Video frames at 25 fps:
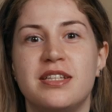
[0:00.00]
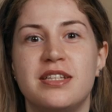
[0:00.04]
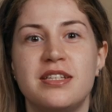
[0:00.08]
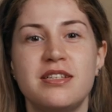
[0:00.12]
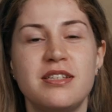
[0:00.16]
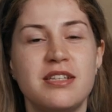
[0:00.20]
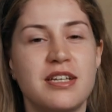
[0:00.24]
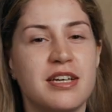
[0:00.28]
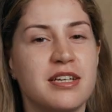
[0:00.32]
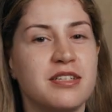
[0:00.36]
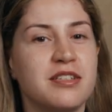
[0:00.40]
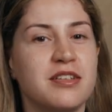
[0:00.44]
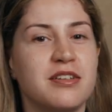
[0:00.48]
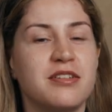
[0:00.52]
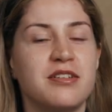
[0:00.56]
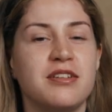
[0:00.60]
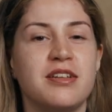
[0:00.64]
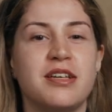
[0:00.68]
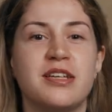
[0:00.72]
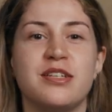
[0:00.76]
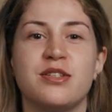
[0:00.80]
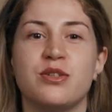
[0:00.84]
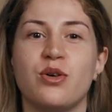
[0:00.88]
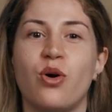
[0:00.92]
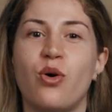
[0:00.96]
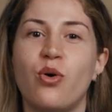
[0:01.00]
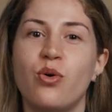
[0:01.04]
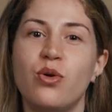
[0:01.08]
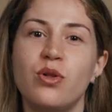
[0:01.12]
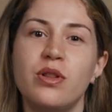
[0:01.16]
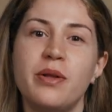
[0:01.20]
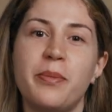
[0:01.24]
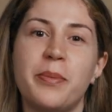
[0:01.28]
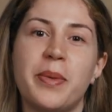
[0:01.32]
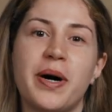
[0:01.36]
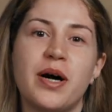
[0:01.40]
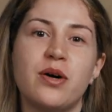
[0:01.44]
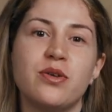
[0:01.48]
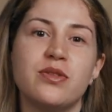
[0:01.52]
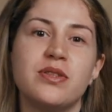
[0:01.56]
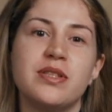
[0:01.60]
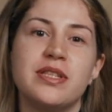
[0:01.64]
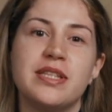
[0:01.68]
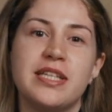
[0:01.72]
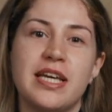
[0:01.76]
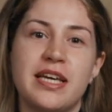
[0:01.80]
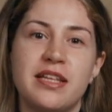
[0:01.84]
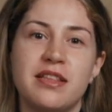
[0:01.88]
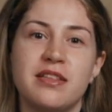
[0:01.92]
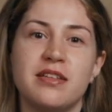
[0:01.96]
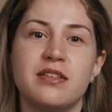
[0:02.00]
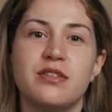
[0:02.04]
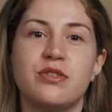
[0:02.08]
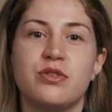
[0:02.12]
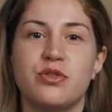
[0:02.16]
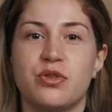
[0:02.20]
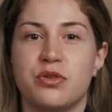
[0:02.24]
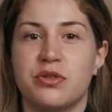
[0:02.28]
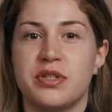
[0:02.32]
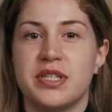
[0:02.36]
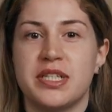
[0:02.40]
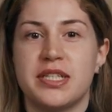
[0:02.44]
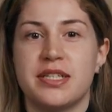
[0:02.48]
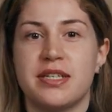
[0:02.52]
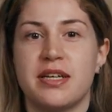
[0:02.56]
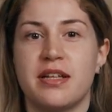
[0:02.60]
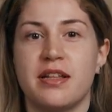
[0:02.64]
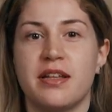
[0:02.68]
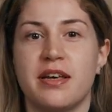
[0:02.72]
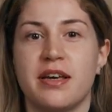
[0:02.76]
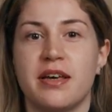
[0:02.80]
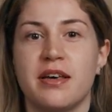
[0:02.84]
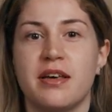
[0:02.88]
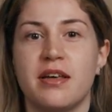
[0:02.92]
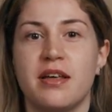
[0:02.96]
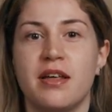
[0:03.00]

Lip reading: This lesson is all about data storytelling,